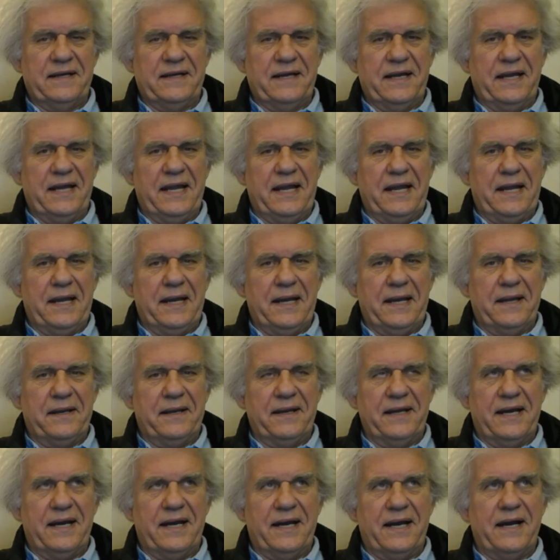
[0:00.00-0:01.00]
And,
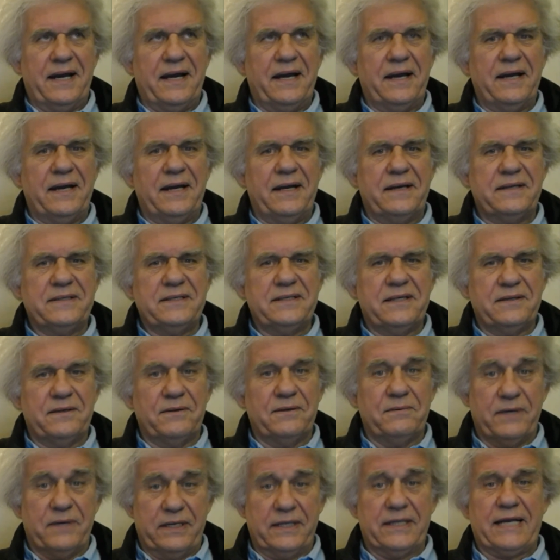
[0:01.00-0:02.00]
uh, you know,
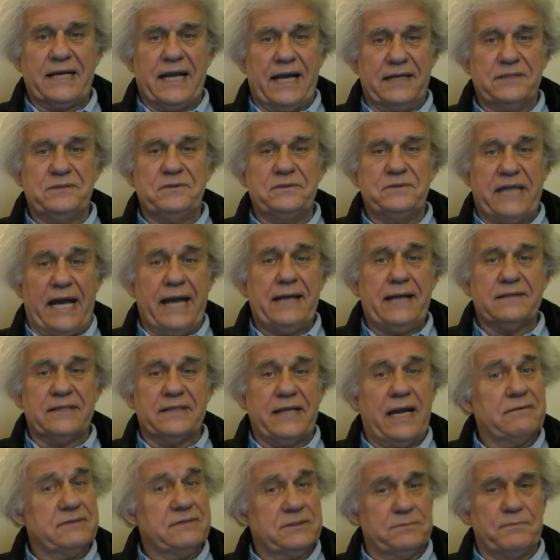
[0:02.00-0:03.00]
one of the guys who tackled
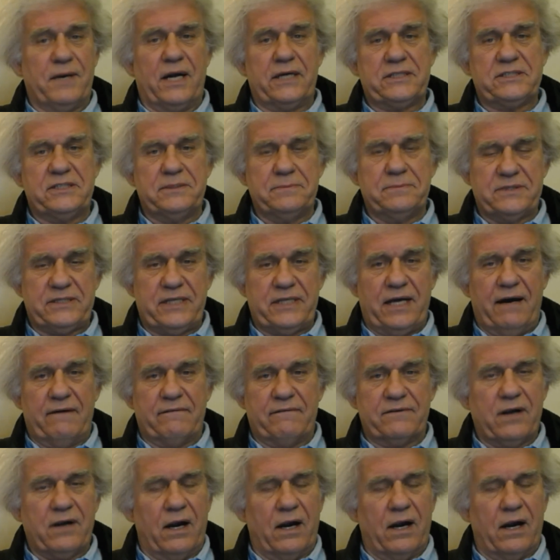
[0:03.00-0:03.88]
that was Marx himself.